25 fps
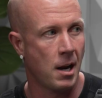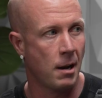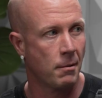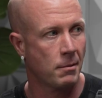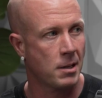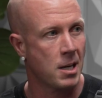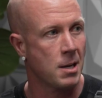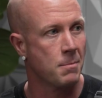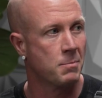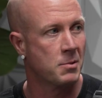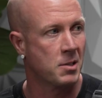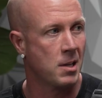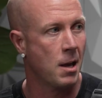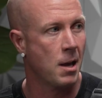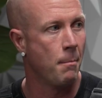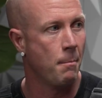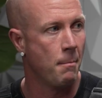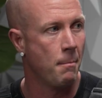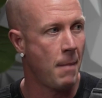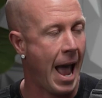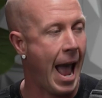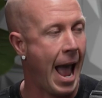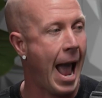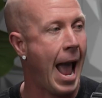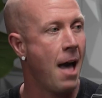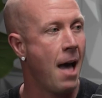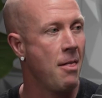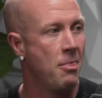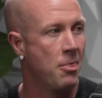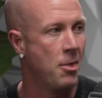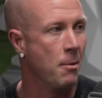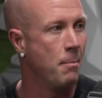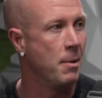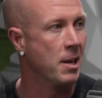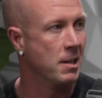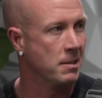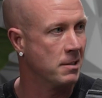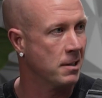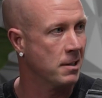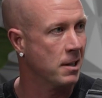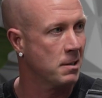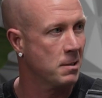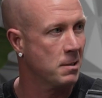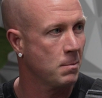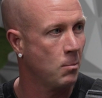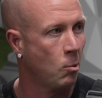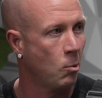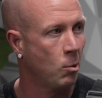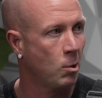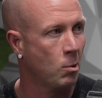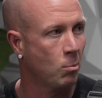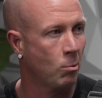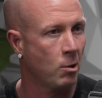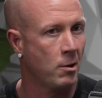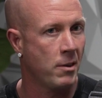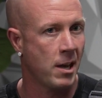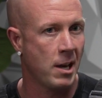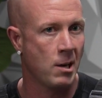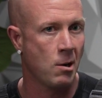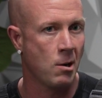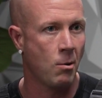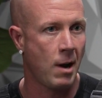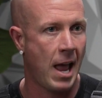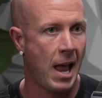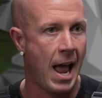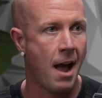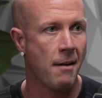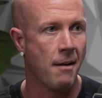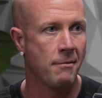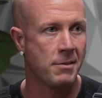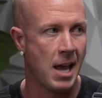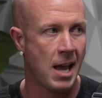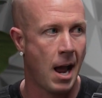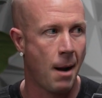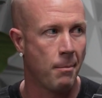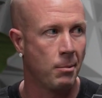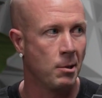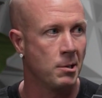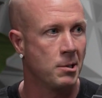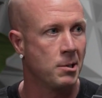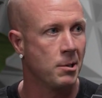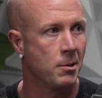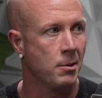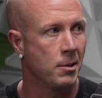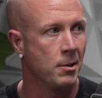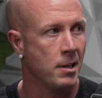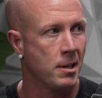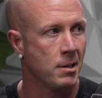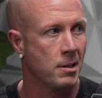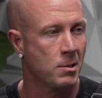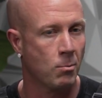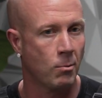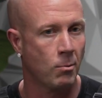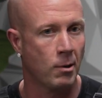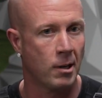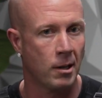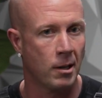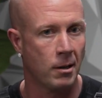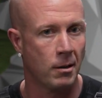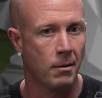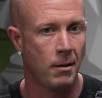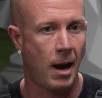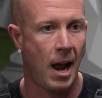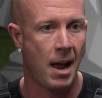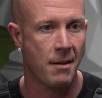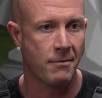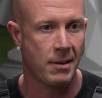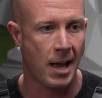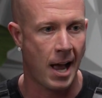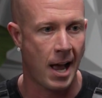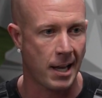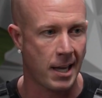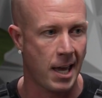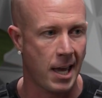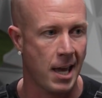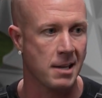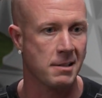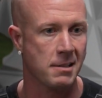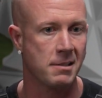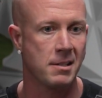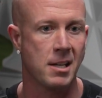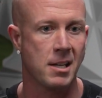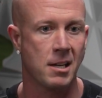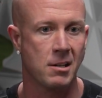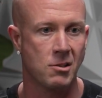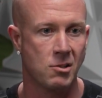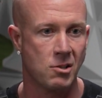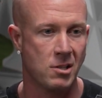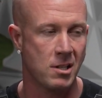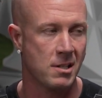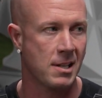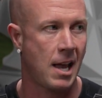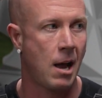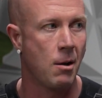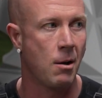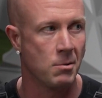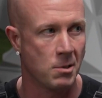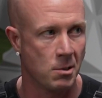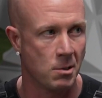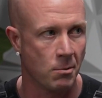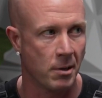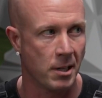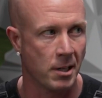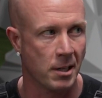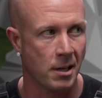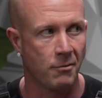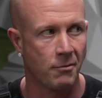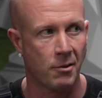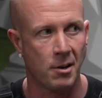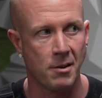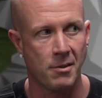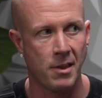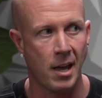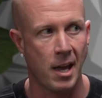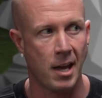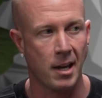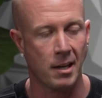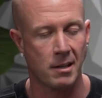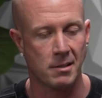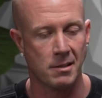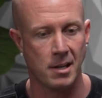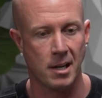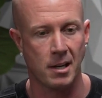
Keeps them at the business more to where they don't have the opportunities where I've got Casey and she's out doing different things.